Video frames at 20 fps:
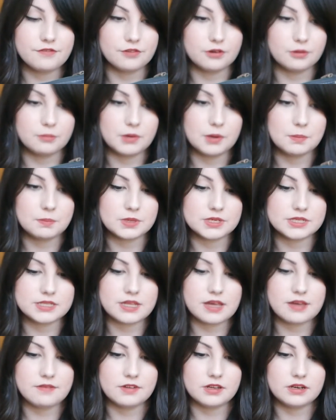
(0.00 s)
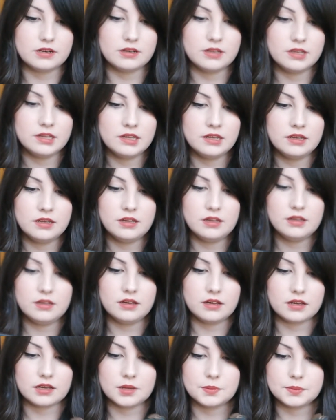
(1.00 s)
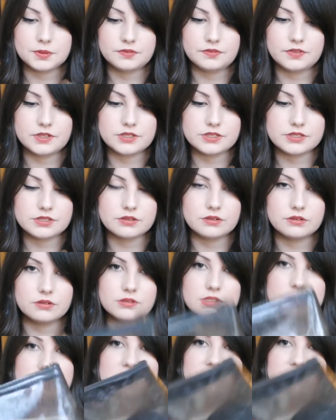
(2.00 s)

from Number 7 a couple of years ago. It's